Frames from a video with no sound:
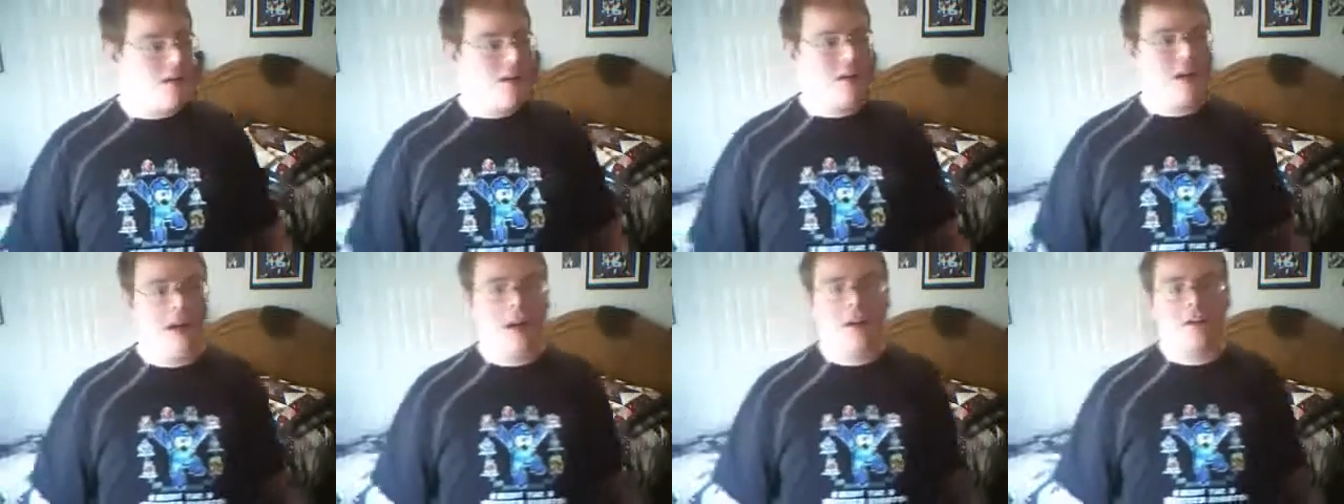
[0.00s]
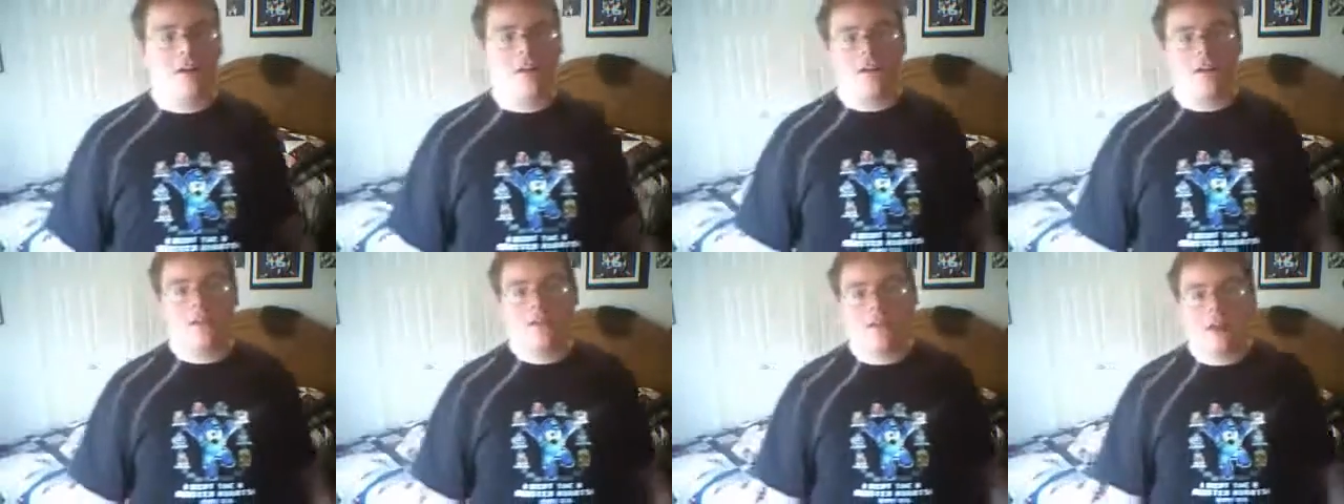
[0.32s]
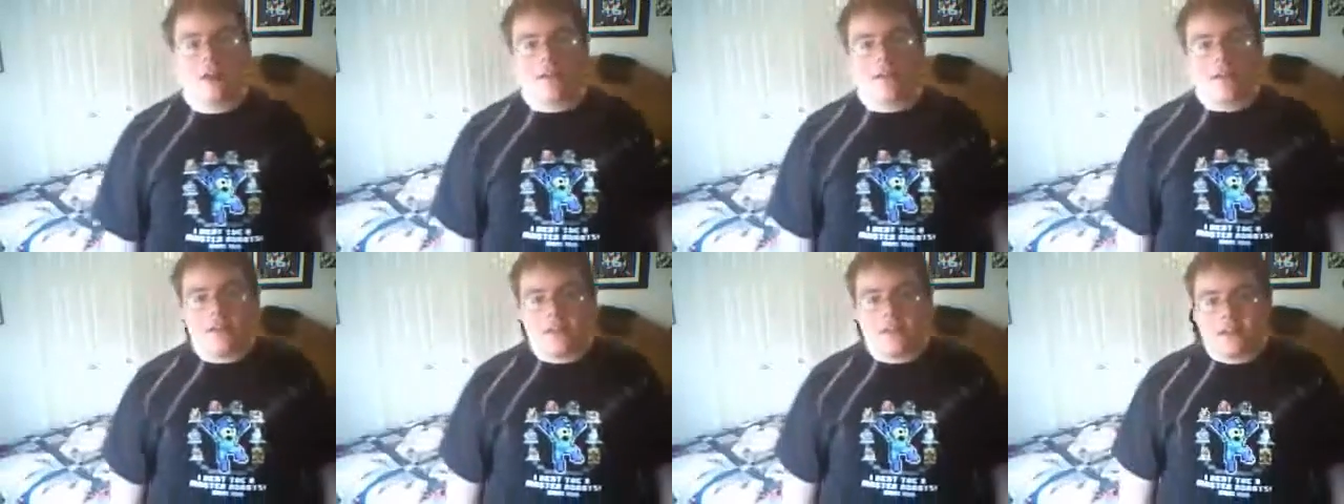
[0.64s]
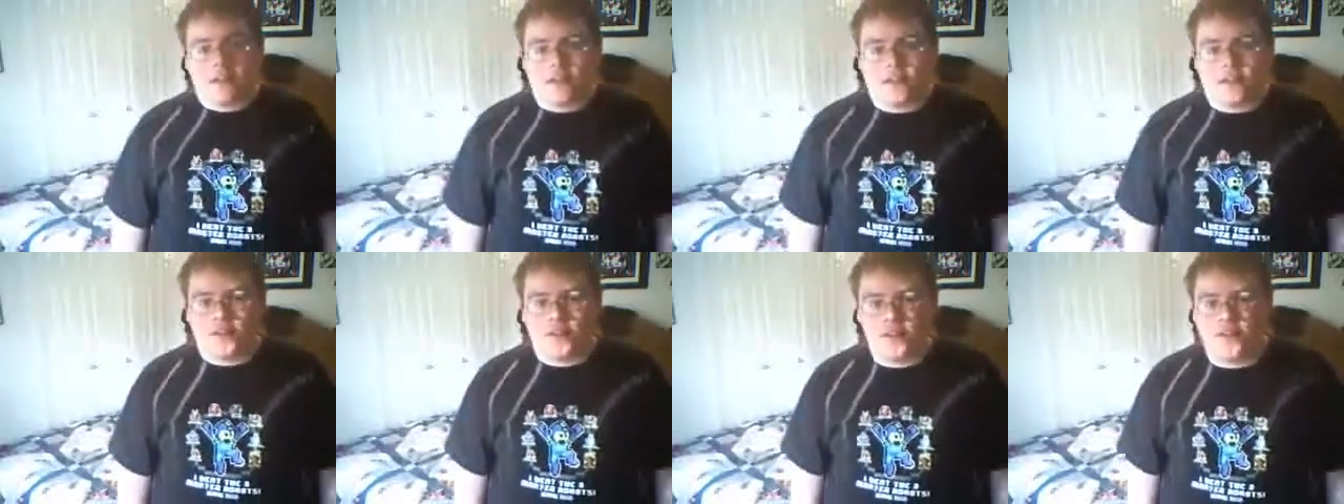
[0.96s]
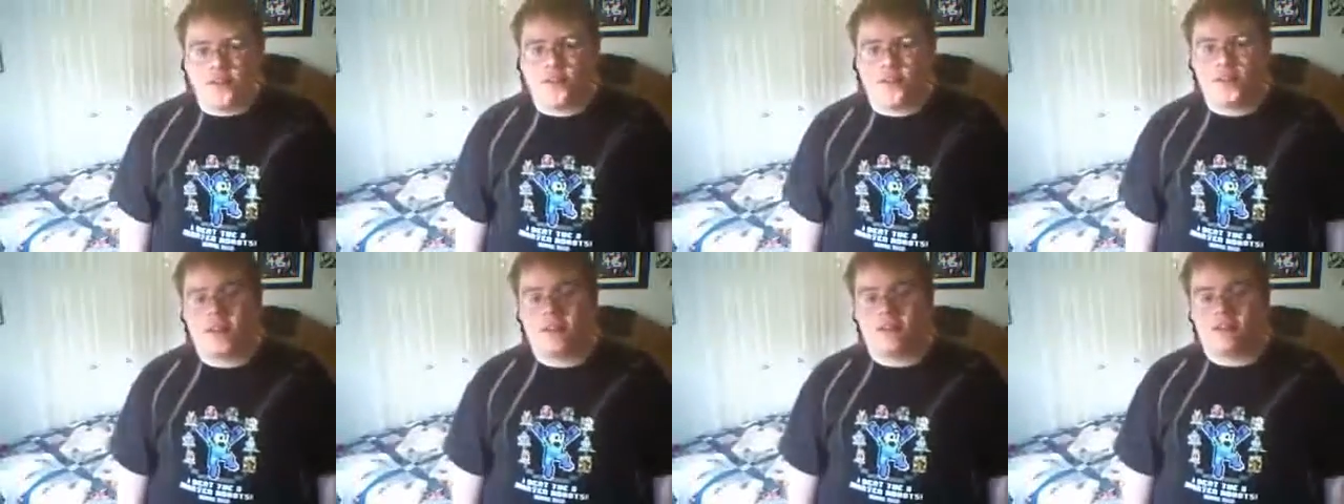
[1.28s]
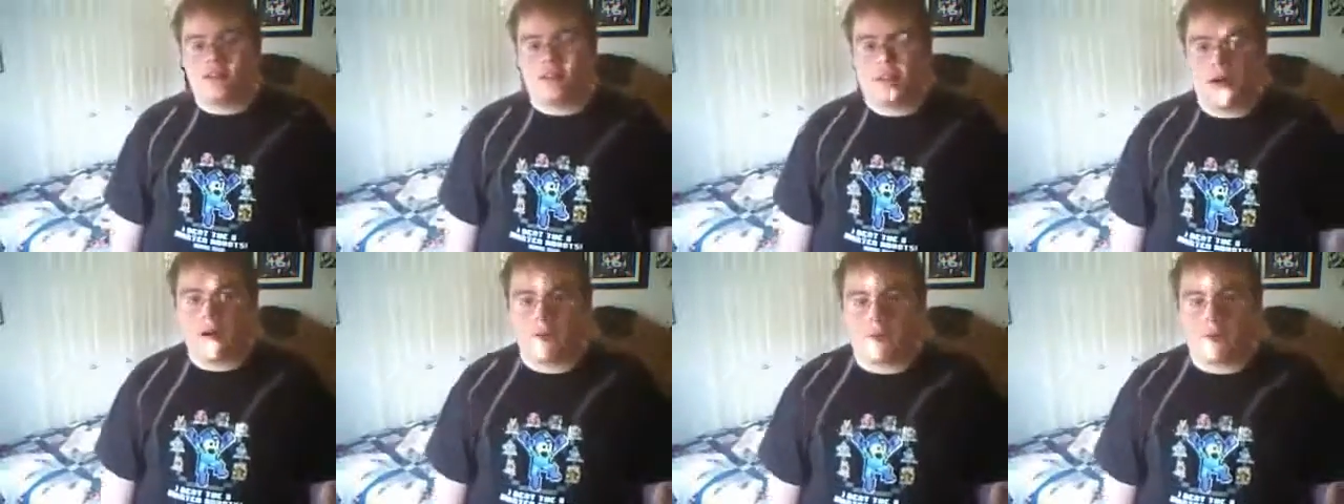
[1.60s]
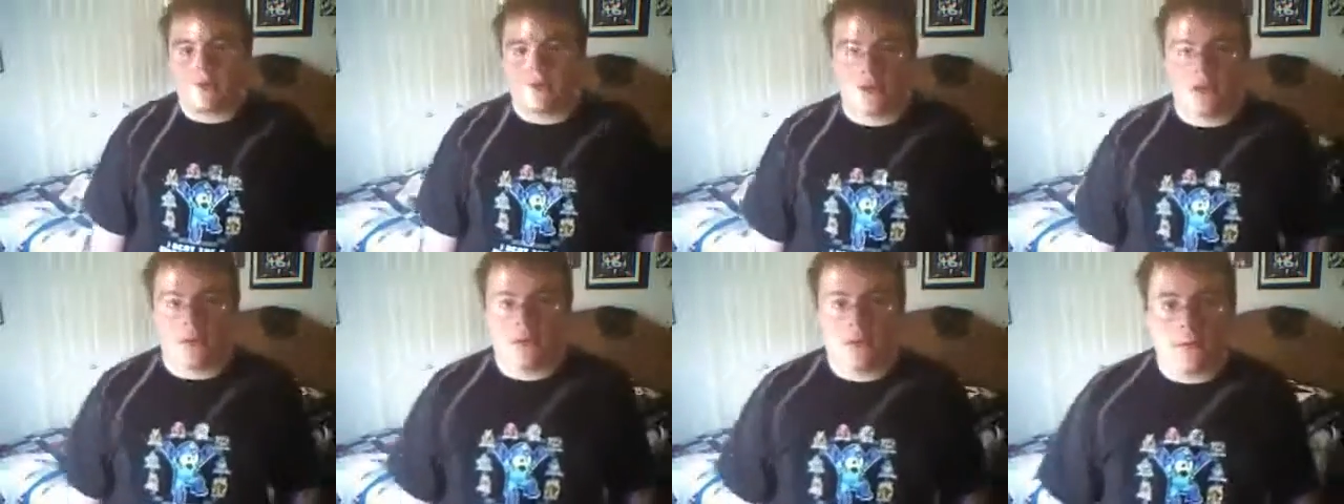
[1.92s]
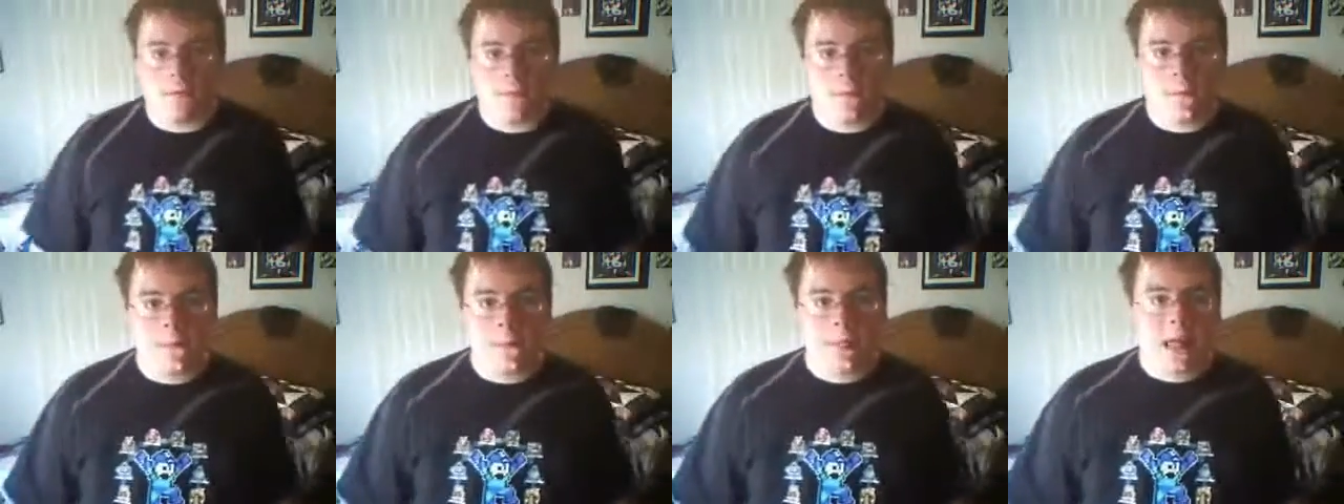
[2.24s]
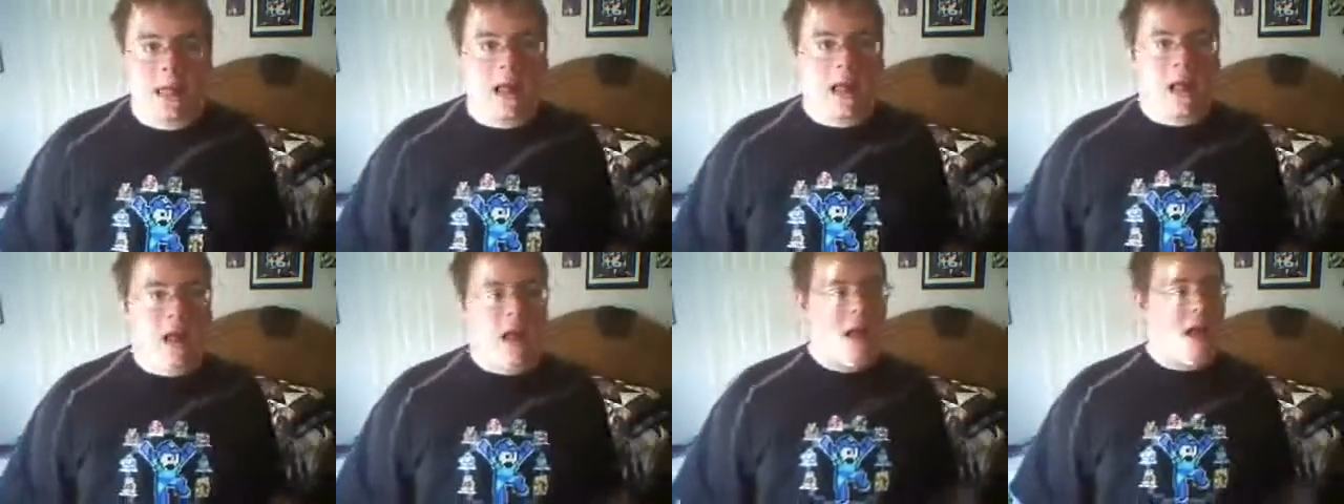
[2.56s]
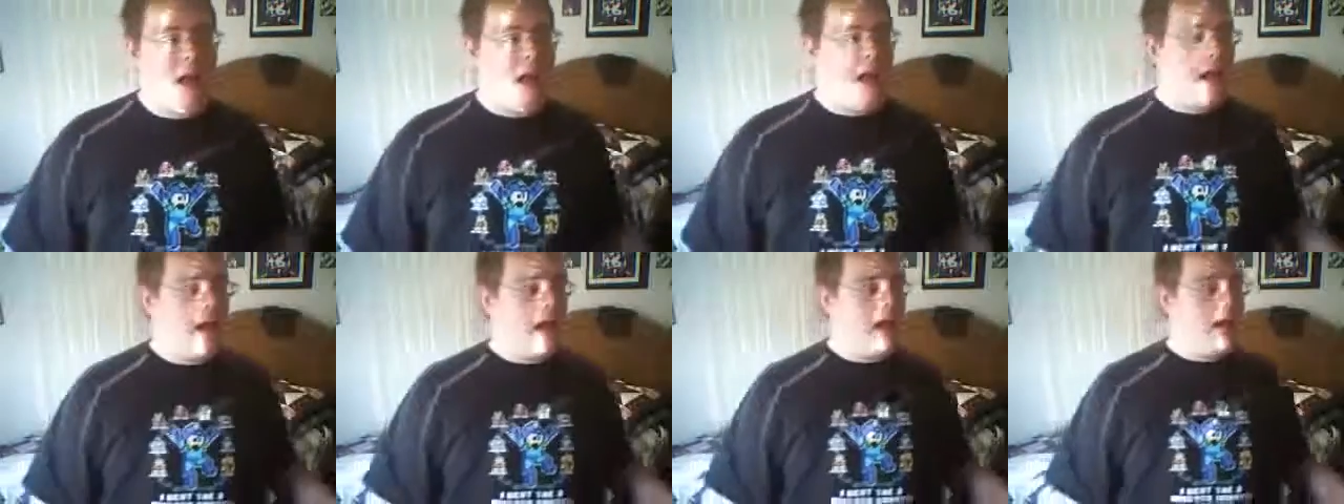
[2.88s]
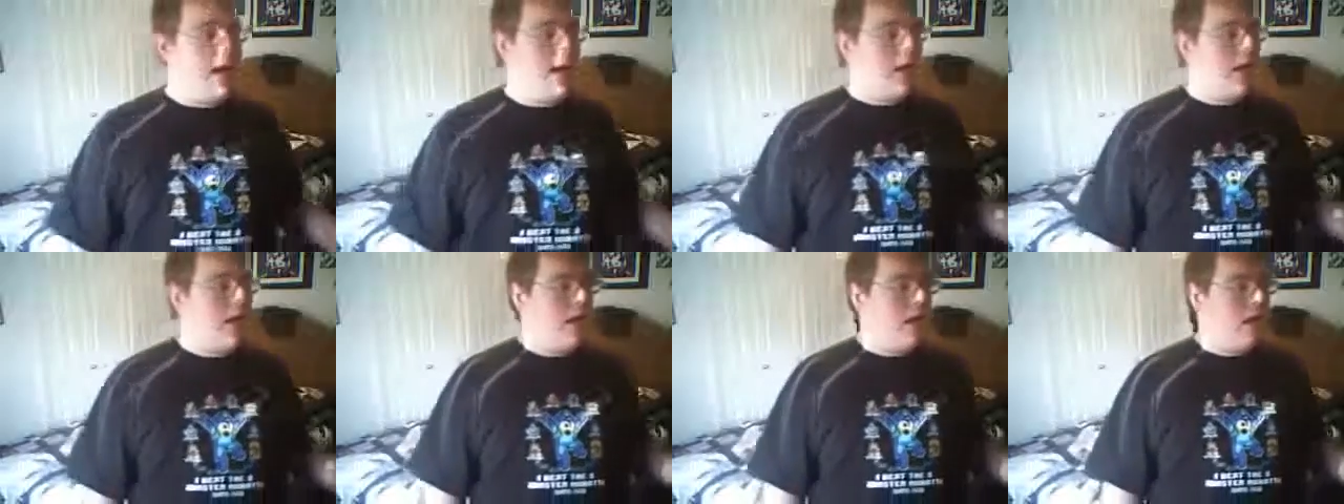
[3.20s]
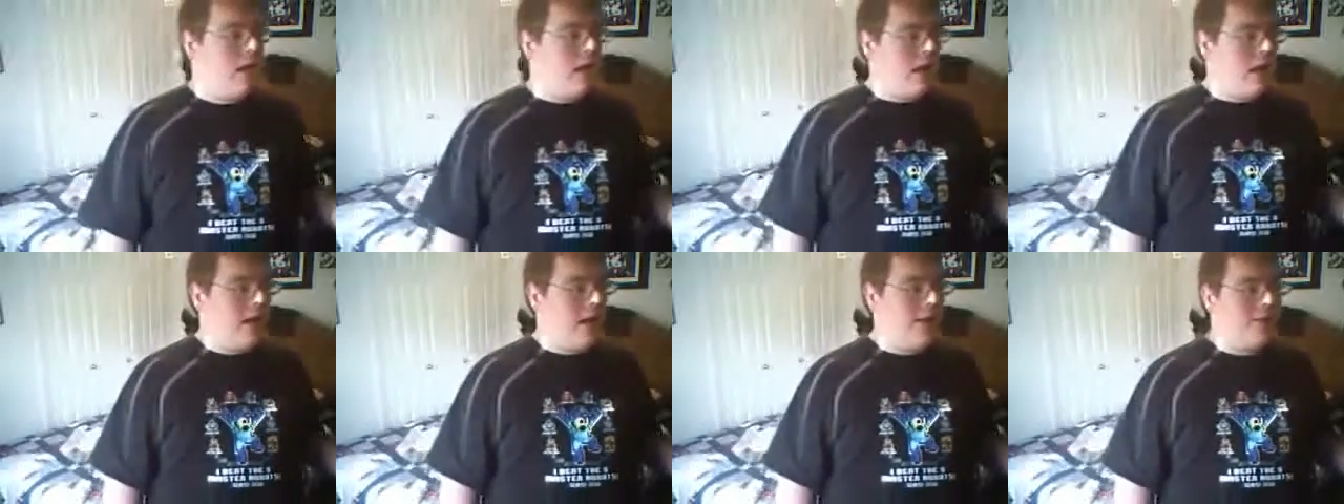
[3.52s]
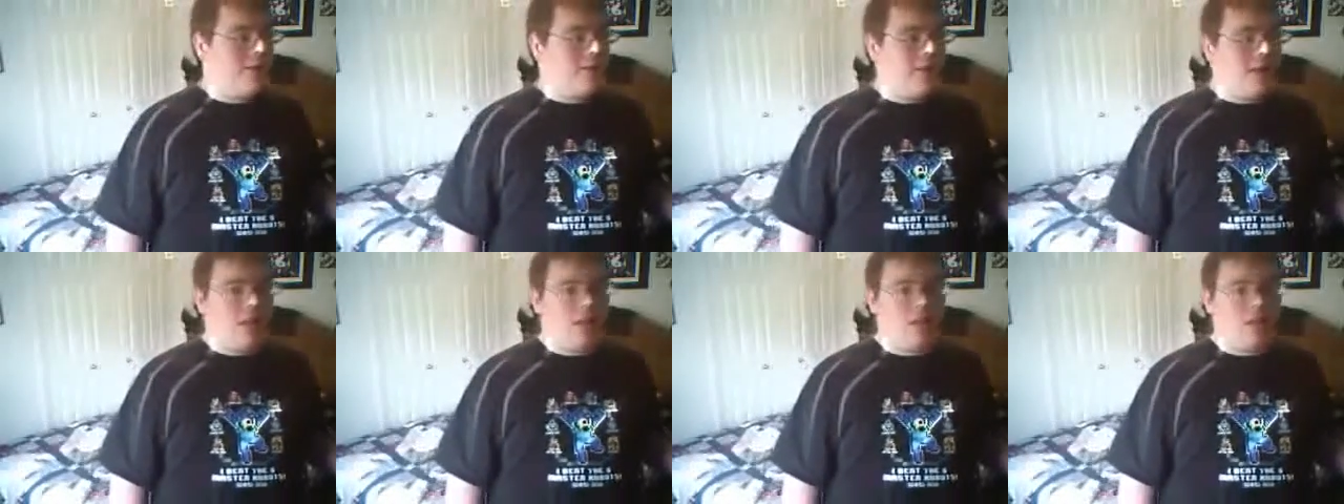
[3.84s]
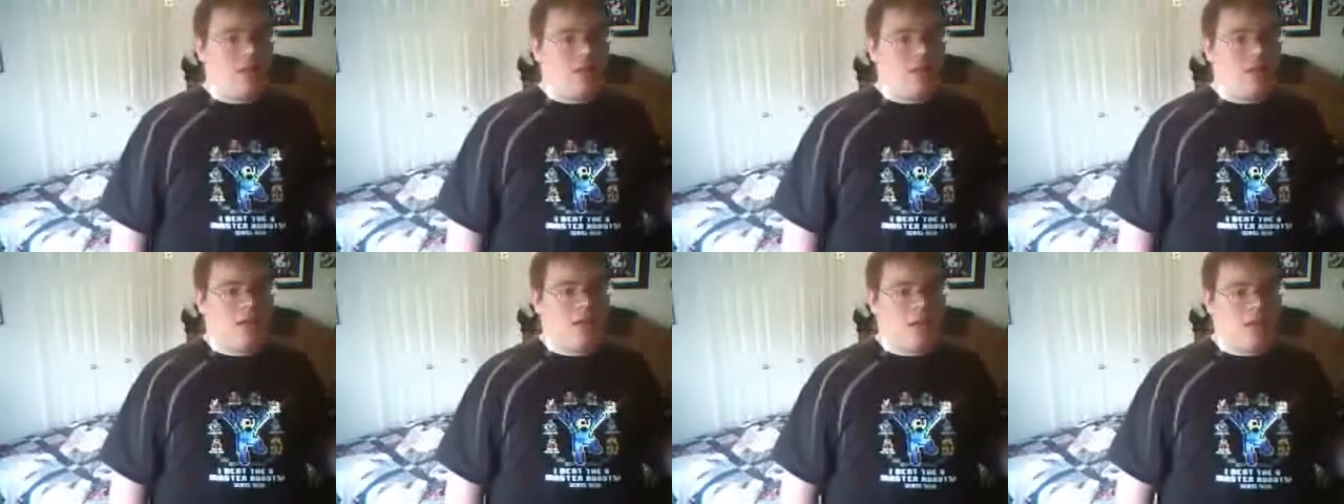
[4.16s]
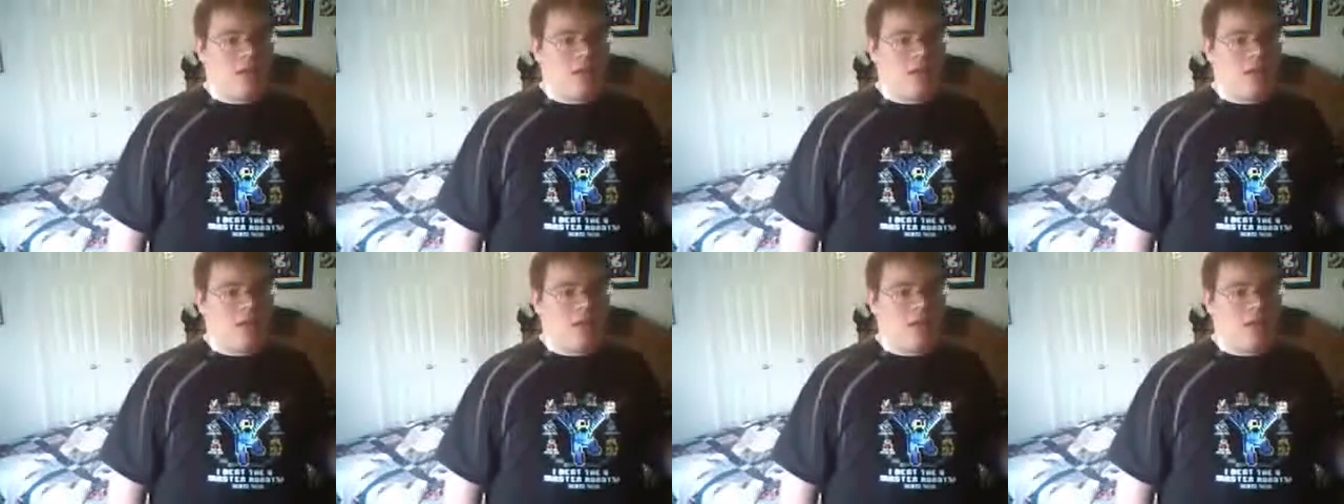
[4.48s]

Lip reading: of the characters sound like they're supposed to. At least,